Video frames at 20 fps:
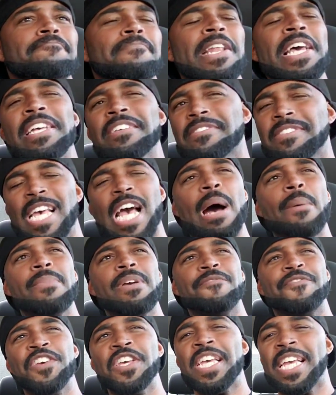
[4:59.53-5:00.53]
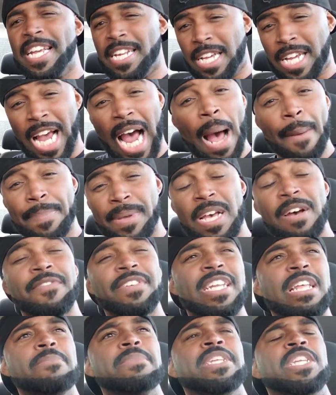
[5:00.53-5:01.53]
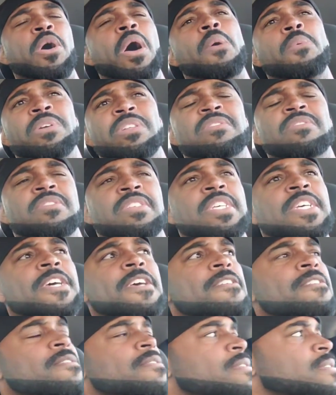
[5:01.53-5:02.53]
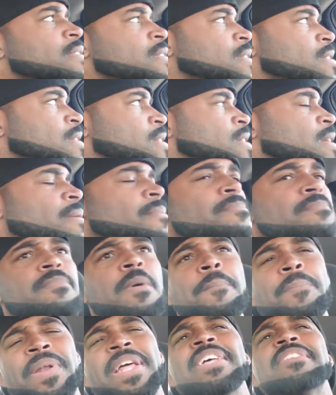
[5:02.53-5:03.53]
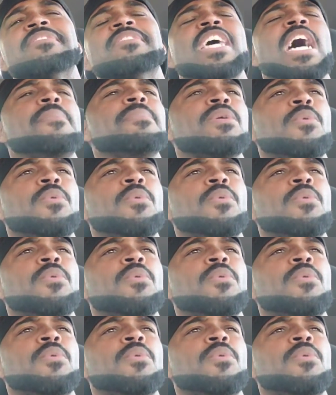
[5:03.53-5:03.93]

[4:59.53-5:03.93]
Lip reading: Please tell me if you can get a copy of it. Let me know. I want to see it. But please tell